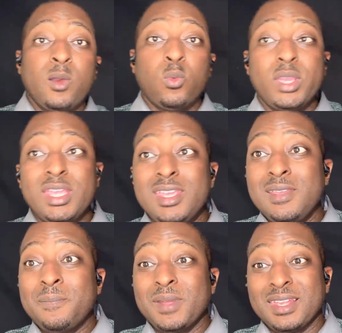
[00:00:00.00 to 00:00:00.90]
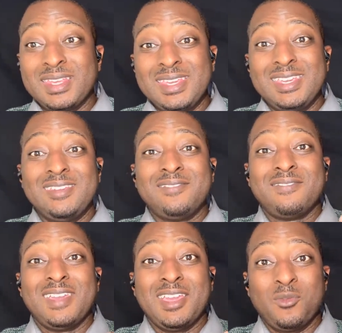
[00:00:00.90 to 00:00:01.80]
we believe
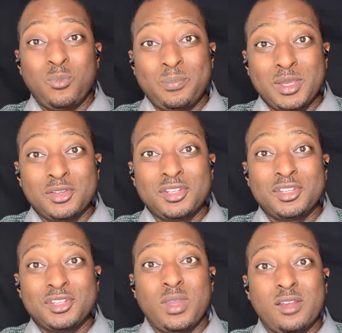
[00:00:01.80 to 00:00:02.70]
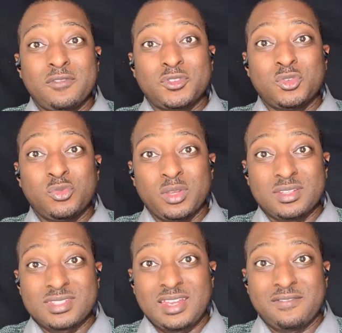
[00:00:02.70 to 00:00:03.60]
in building wealth through real
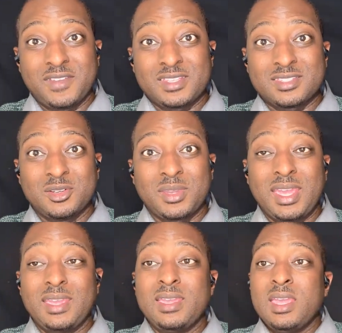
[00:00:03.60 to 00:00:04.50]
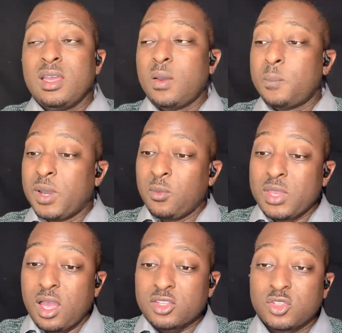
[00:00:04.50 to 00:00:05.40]
estate investing, okay? But
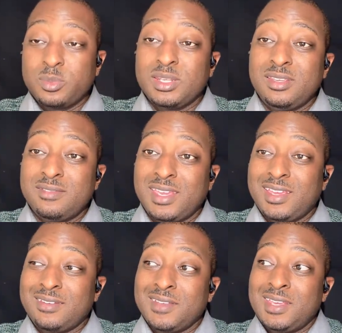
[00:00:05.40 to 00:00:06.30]
we also believe that